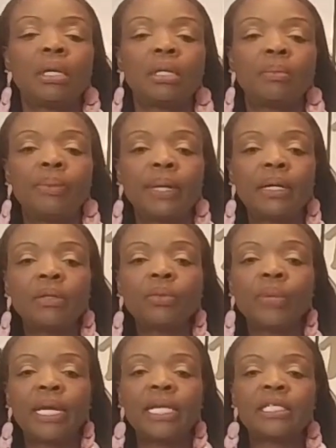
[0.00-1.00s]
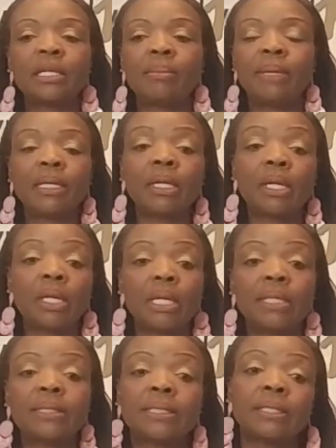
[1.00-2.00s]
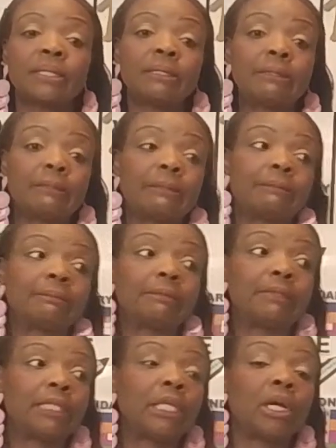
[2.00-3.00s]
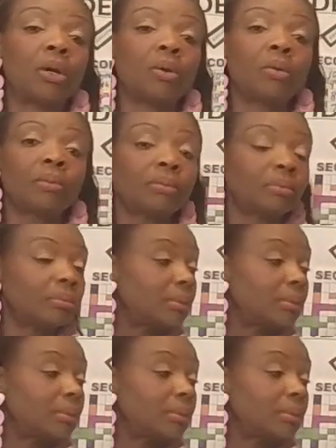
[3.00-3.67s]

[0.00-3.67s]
the brown race because, you know,